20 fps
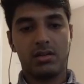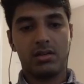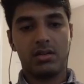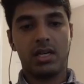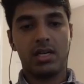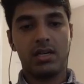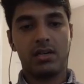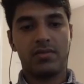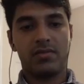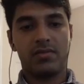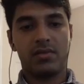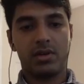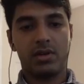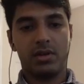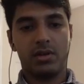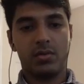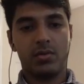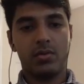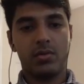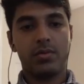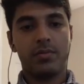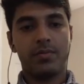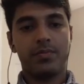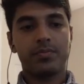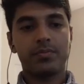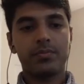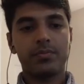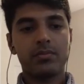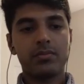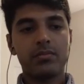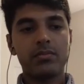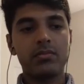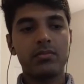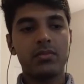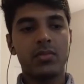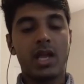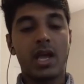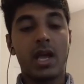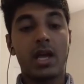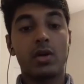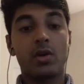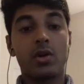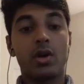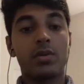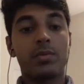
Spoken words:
letter for you, and